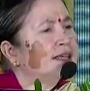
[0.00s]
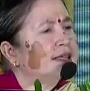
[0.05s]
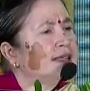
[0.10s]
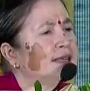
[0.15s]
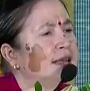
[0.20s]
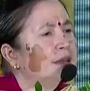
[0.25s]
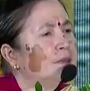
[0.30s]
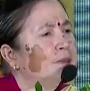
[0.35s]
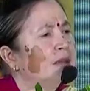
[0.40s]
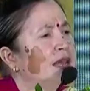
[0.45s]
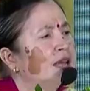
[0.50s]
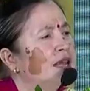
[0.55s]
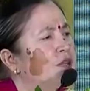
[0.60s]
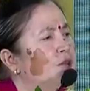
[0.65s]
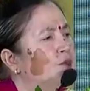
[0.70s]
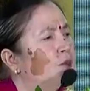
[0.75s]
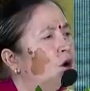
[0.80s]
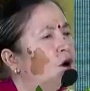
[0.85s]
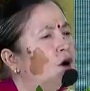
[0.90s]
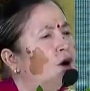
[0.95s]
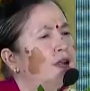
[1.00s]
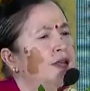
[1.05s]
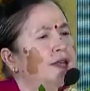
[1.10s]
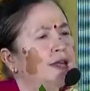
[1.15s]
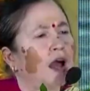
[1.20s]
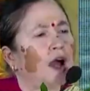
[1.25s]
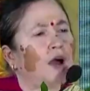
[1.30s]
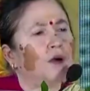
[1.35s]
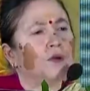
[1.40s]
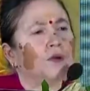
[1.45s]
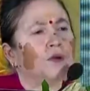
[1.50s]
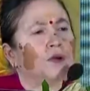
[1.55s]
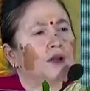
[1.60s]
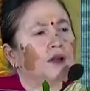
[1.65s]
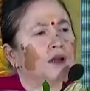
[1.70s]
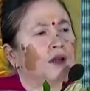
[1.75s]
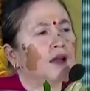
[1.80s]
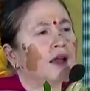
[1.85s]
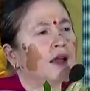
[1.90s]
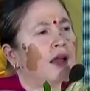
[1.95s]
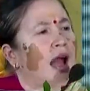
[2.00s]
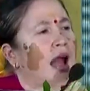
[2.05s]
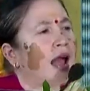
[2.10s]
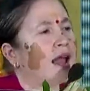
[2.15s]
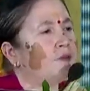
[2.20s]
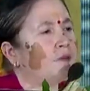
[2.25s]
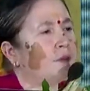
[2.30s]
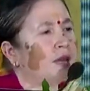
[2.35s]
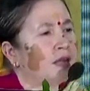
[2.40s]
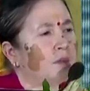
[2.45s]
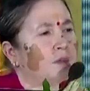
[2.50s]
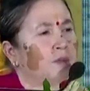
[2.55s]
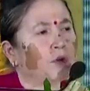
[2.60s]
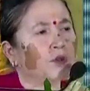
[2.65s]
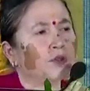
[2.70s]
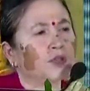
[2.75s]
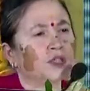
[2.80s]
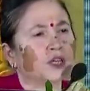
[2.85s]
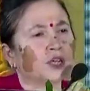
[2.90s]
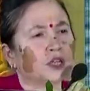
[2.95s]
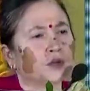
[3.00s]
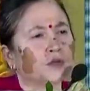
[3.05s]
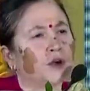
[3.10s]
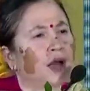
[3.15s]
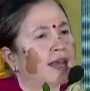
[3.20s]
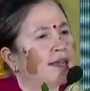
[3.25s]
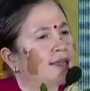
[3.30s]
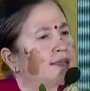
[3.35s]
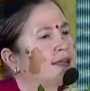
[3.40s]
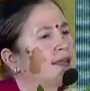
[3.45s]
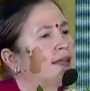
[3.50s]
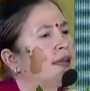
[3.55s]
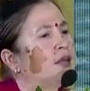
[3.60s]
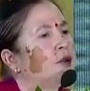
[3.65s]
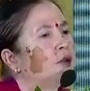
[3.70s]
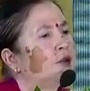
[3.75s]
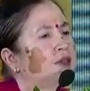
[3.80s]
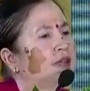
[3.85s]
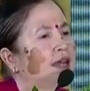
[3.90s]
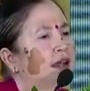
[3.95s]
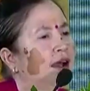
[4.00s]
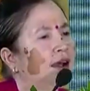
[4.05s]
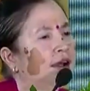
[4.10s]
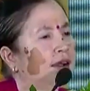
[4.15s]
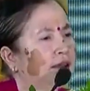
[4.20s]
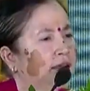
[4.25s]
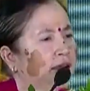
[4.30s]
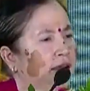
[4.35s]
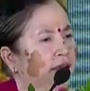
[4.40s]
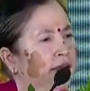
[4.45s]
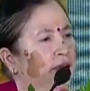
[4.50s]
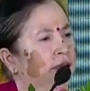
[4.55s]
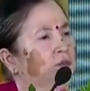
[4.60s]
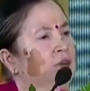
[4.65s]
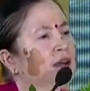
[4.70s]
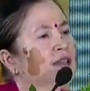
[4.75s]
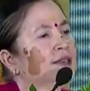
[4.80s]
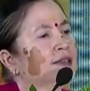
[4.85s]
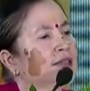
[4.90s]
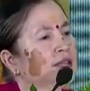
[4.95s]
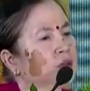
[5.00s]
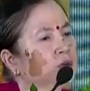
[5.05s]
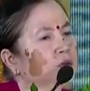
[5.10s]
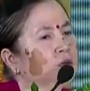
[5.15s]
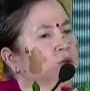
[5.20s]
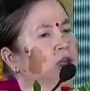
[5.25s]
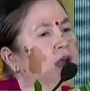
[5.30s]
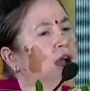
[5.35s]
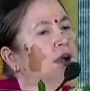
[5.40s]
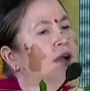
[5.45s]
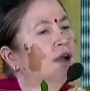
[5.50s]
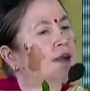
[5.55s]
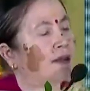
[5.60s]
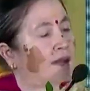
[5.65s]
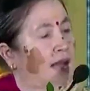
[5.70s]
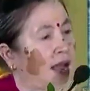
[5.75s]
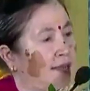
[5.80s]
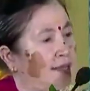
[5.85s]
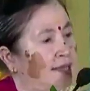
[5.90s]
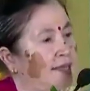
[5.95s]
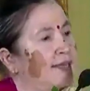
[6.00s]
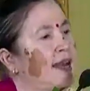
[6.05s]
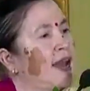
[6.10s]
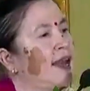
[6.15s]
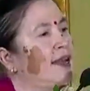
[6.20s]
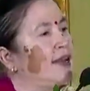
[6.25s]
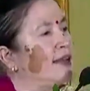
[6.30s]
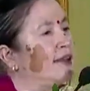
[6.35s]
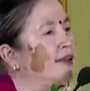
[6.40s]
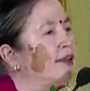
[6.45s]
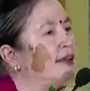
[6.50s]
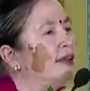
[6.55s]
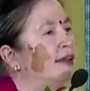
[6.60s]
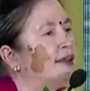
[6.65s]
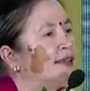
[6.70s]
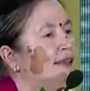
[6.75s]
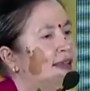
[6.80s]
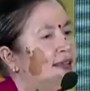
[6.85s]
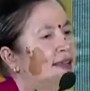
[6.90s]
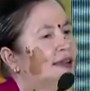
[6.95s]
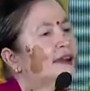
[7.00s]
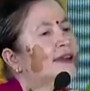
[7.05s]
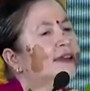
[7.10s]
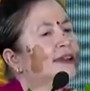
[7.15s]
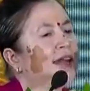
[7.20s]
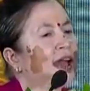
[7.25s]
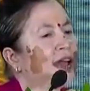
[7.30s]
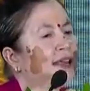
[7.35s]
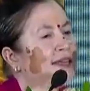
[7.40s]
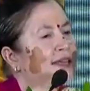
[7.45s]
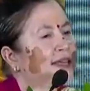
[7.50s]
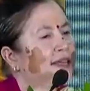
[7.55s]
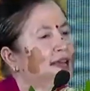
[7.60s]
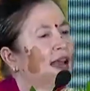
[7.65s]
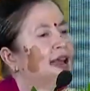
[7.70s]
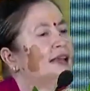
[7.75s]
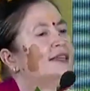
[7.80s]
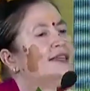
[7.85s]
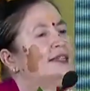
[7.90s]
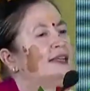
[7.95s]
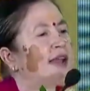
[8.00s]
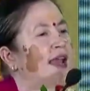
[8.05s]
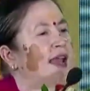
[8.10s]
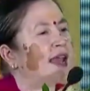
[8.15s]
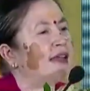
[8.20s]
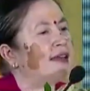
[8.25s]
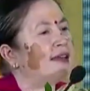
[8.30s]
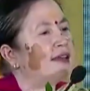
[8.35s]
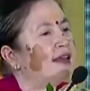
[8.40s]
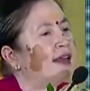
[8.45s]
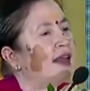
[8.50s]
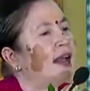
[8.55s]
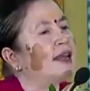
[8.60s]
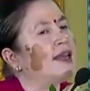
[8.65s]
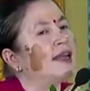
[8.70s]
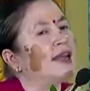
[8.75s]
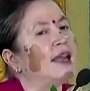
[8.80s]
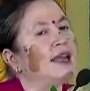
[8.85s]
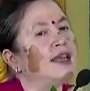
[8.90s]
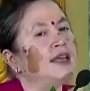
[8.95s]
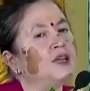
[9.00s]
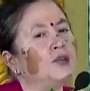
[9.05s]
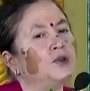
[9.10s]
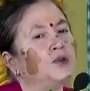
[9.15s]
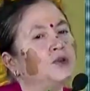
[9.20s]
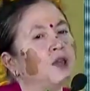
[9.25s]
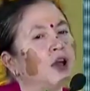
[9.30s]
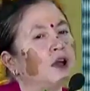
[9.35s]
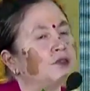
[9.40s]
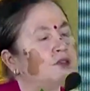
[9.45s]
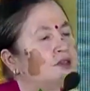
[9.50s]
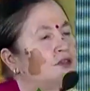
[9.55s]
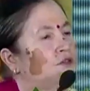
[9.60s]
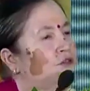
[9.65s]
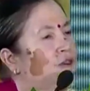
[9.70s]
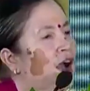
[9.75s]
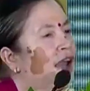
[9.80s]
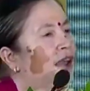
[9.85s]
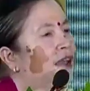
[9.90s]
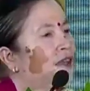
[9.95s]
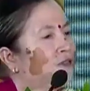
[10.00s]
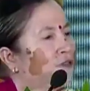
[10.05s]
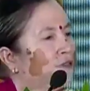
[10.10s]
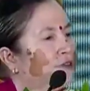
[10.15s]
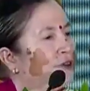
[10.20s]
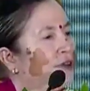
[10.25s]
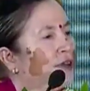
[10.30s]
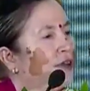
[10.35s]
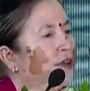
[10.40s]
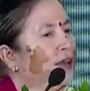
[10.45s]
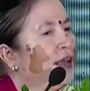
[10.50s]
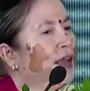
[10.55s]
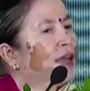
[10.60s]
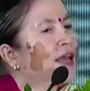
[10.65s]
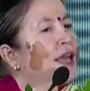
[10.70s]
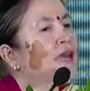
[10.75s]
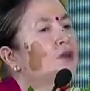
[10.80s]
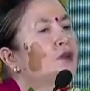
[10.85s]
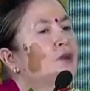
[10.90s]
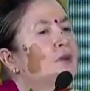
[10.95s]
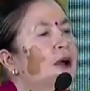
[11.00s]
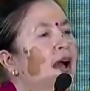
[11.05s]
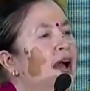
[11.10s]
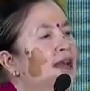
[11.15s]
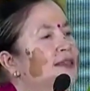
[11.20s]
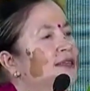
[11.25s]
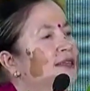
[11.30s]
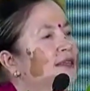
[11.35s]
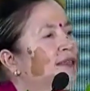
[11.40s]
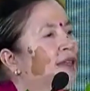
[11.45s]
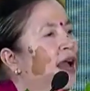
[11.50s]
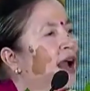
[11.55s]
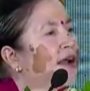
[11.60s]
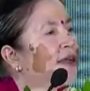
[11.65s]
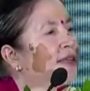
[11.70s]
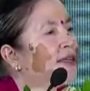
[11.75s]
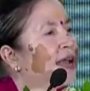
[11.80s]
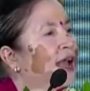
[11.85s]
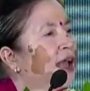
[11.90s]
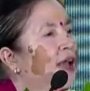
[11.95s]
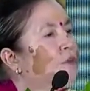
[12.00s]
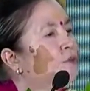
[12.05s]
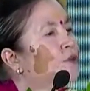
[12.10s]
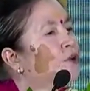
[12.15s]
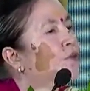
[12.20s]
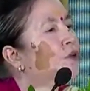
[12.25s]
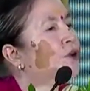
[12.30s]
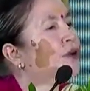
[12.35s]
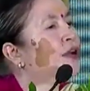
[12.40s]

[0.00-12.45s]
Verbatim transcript: sleepy, small town. I have been posted twice in Ayodhya, once in 1999, the year 1999, and again in 2005. Can you imagine that time it